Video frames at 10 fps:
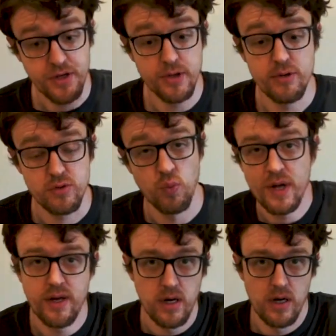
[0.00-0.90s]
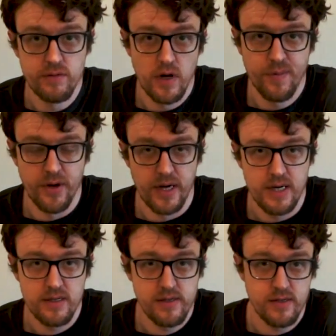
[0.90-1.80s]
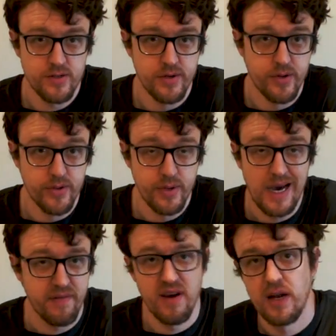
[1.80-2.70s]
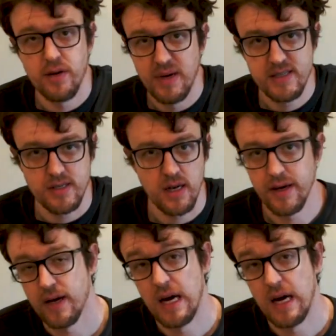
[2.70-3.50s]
use with our LoRa products to add value basically,